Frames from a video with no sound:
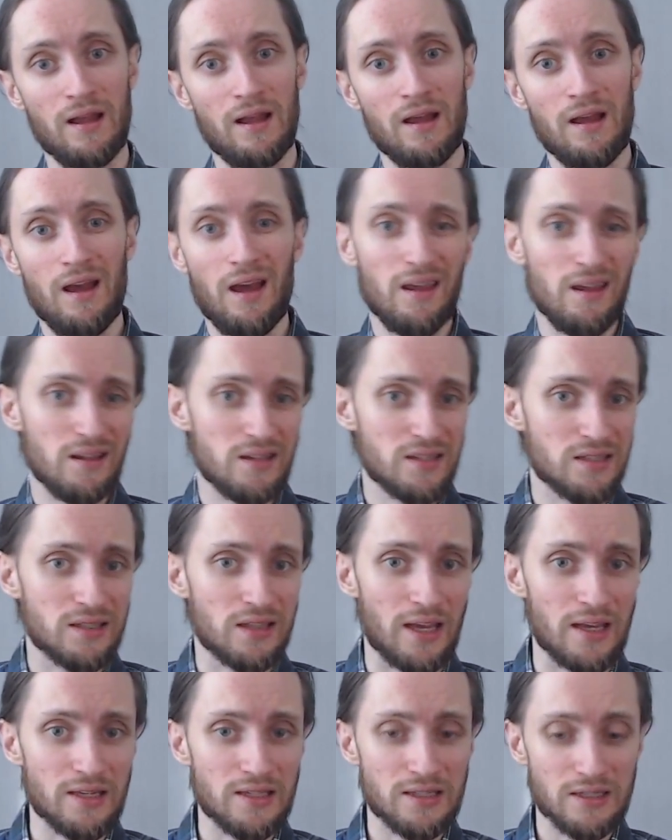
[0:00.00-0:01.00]
And that's
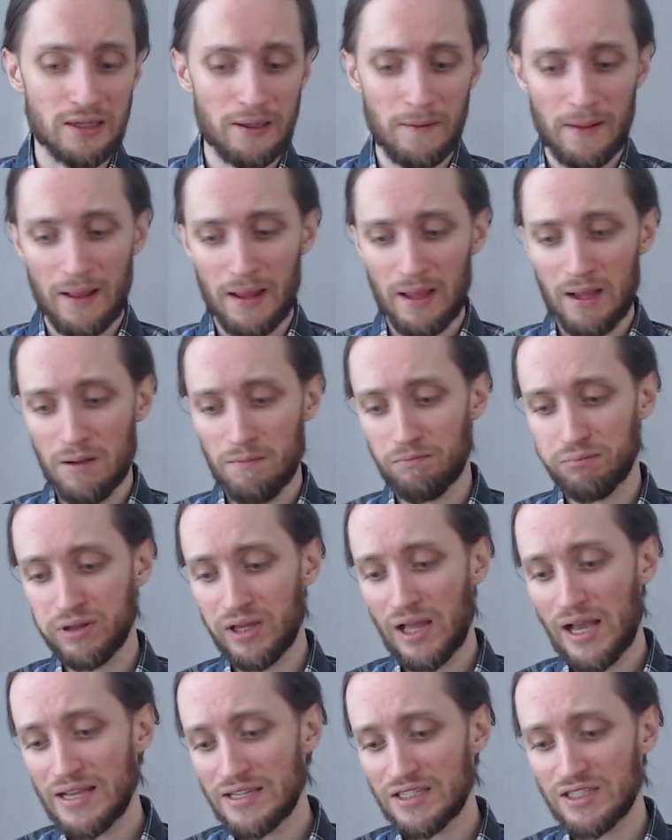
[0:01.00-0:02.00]
nice.
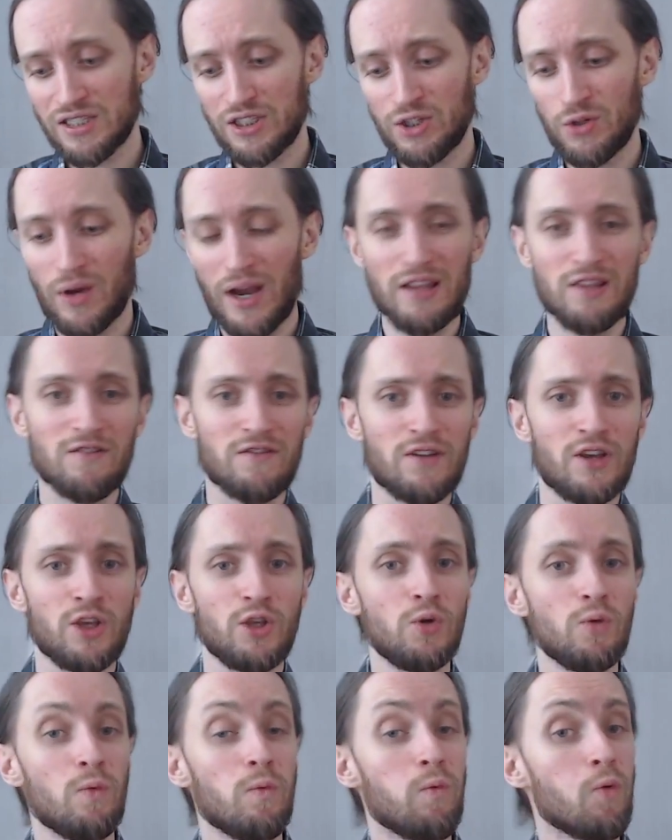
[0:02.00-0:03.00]
Plus,
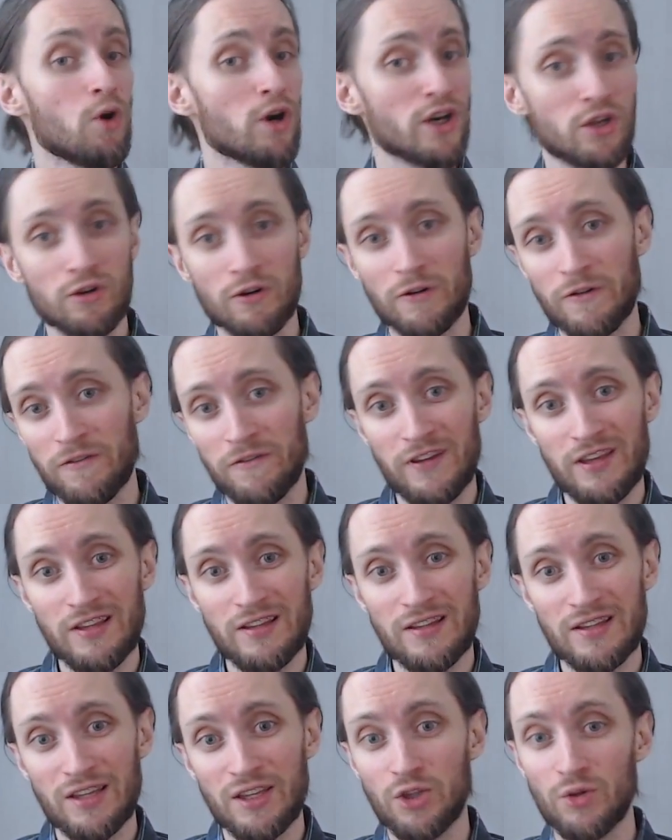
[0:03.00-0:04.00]
you work your
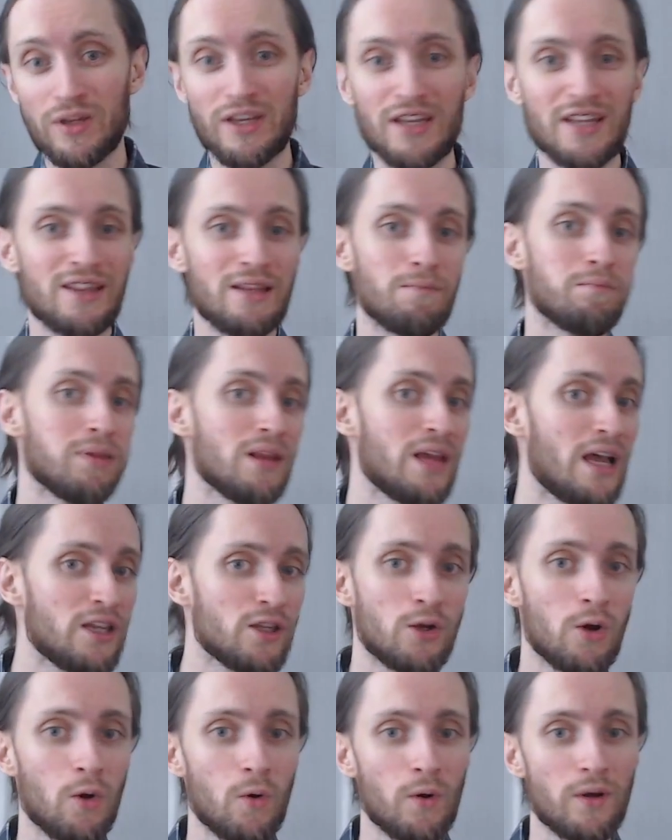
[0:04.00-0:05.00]
feet, you get the
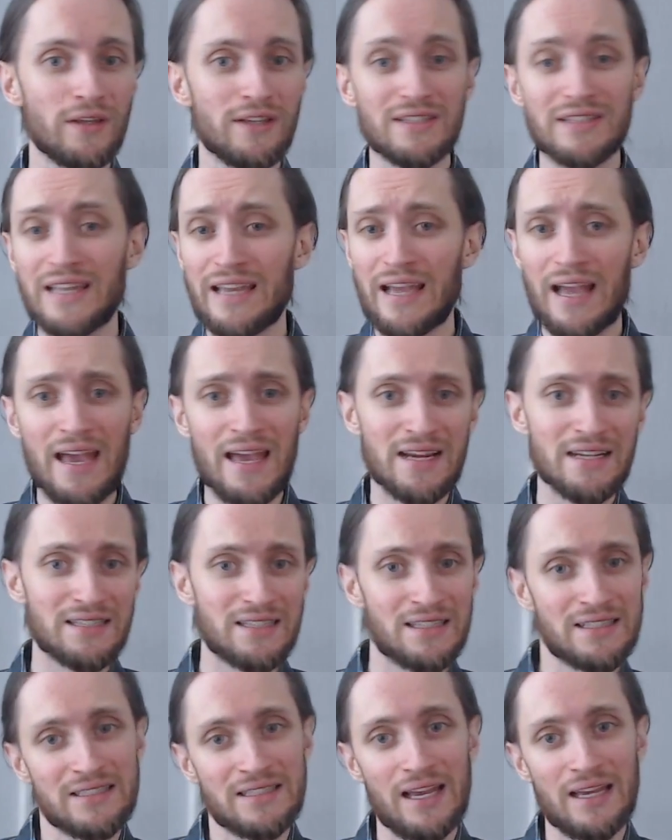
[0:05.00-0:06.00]
blood going, it's like
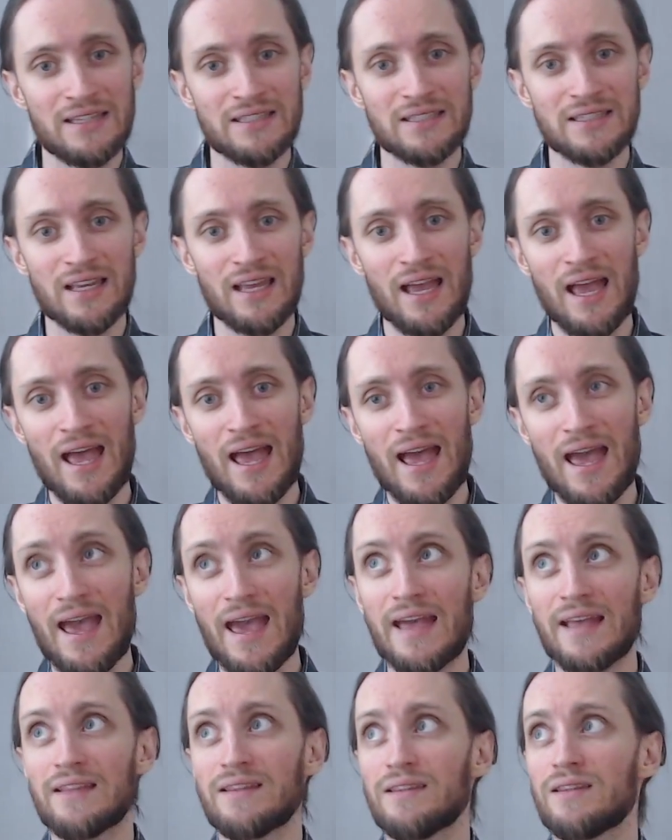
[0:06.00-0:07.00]
exercise.
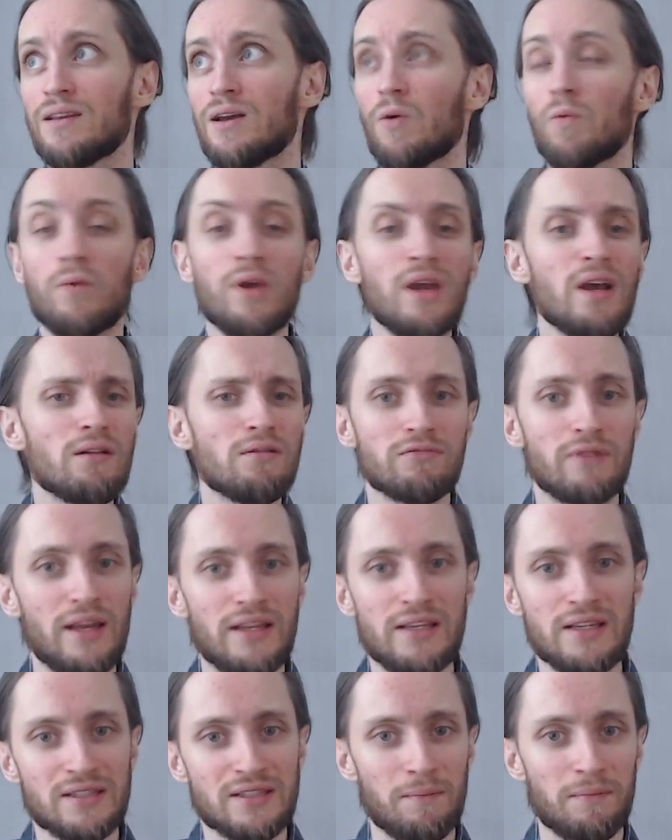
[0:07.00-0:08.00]
And we
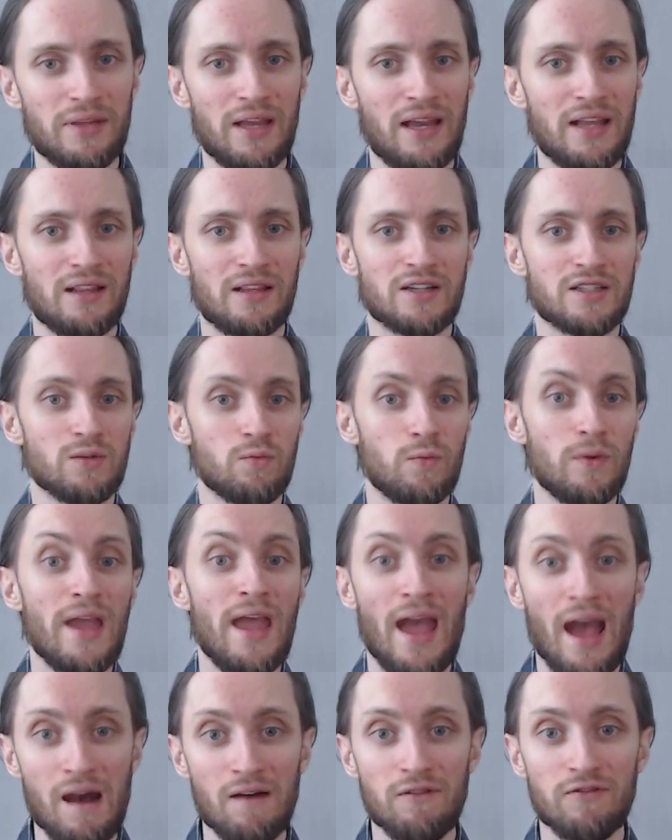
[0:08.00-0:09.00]
already subtitlers, we
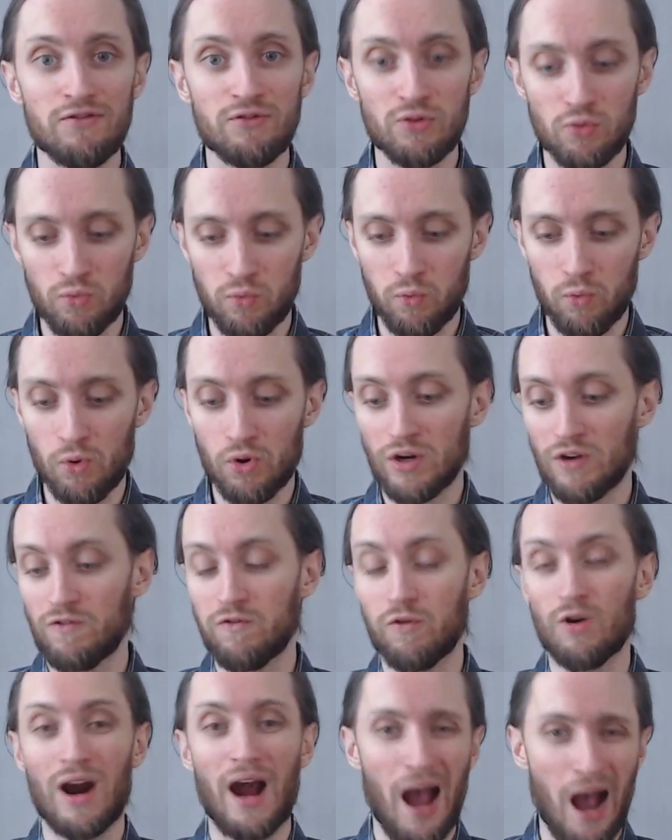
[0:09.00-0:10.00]
have to work
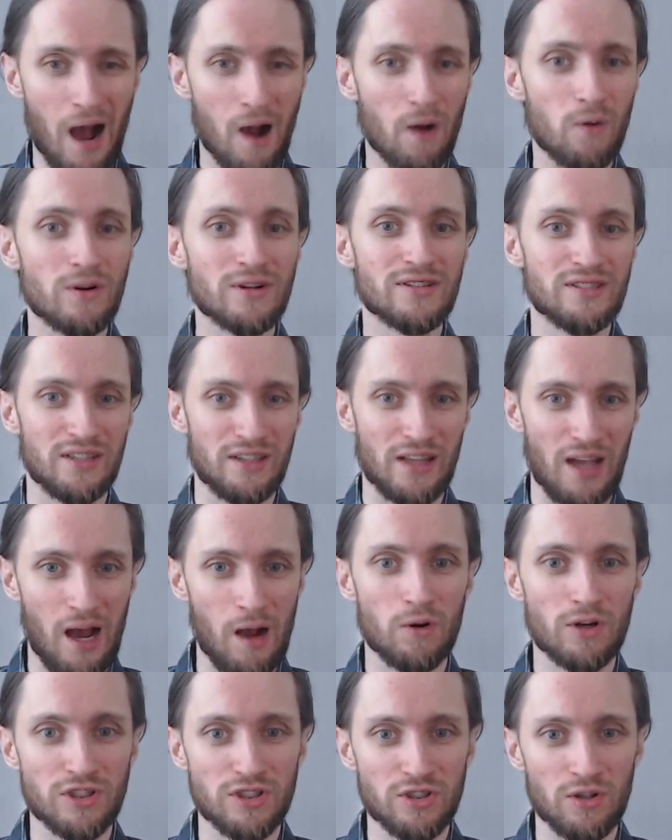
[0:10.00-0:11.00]
for hours and
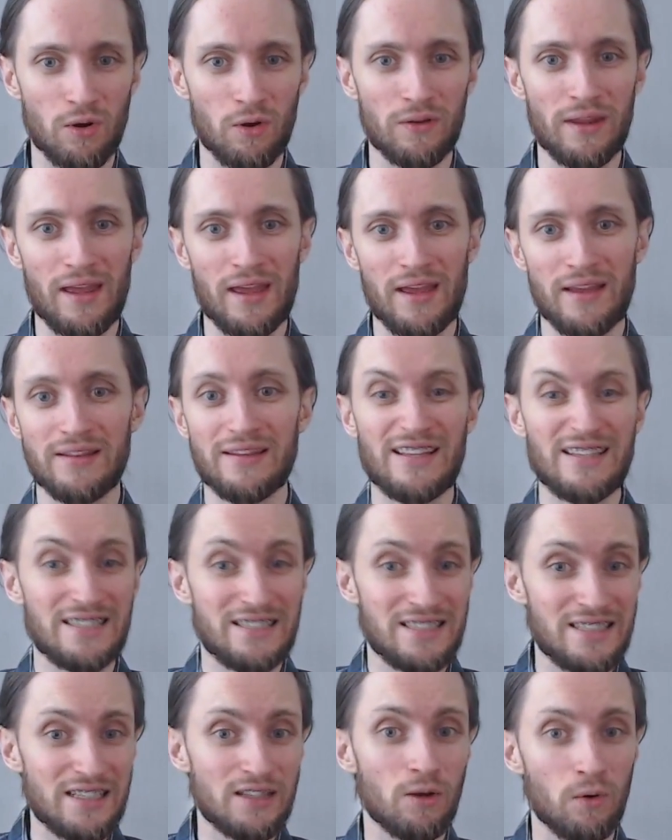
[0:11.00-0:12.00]
hours on end and
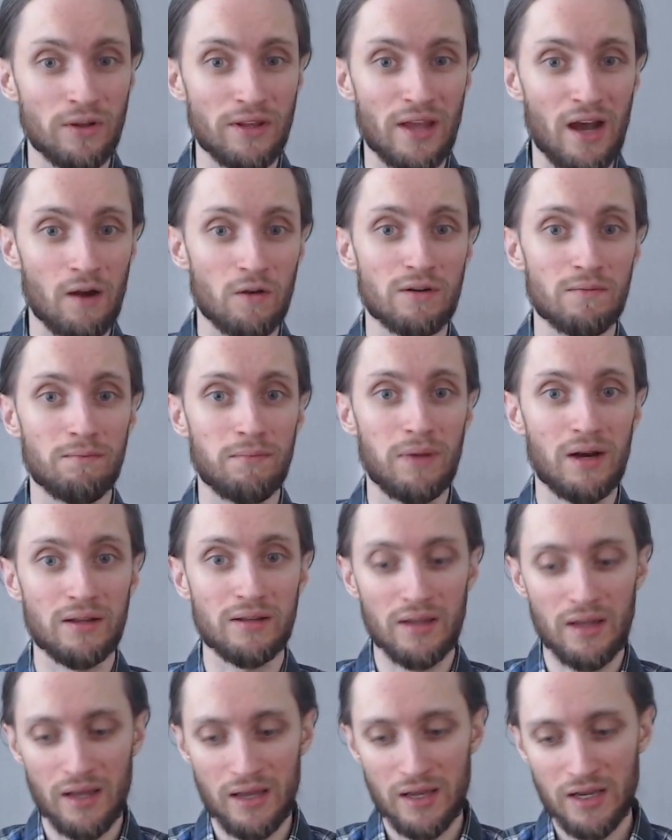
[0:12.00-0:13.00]
sit on our
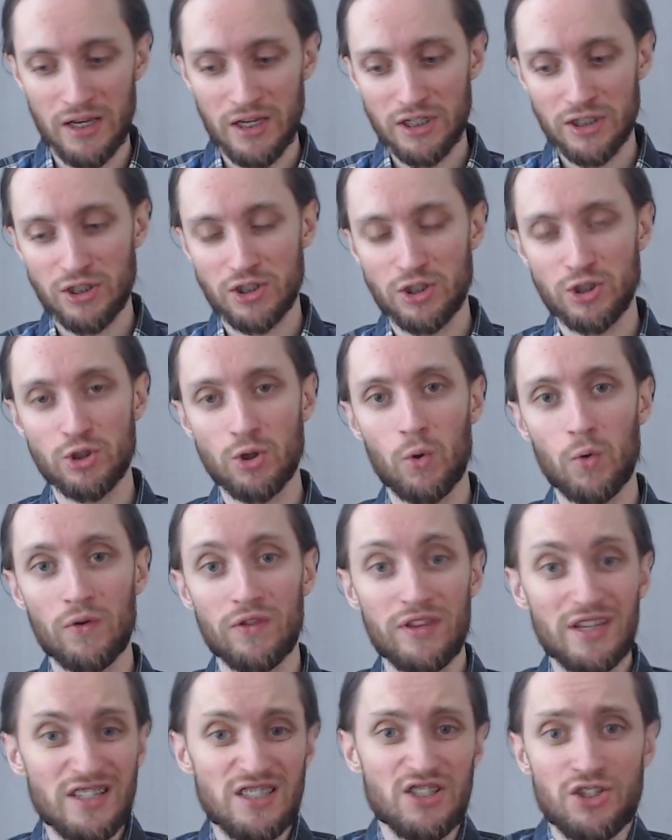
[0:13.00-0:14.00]
butt. So
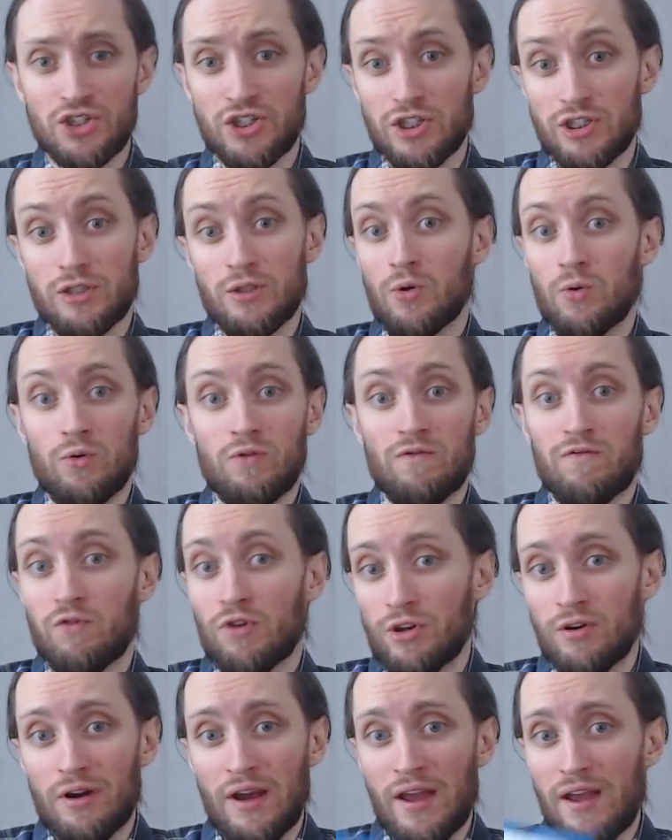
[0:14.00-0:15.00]
this is just good for
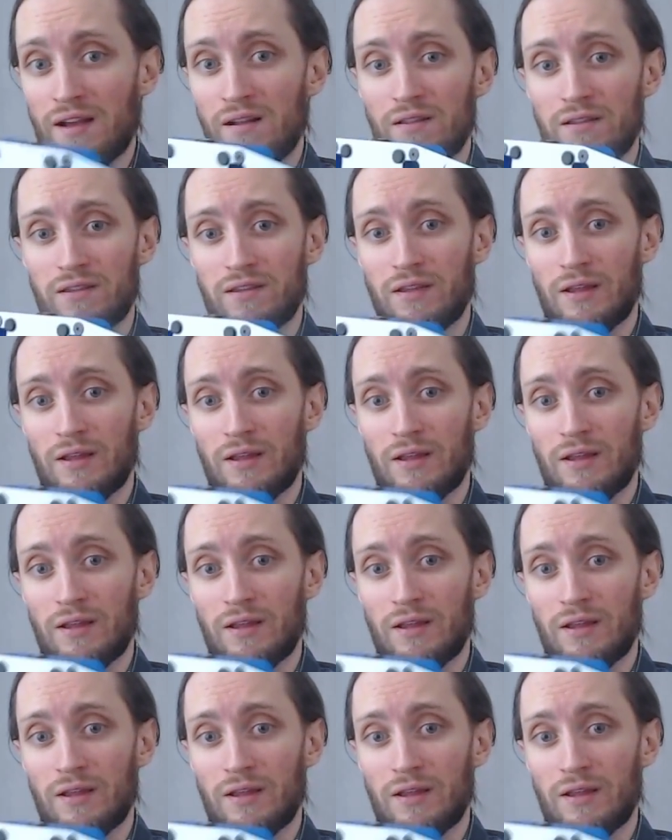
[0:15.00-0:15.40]
your health.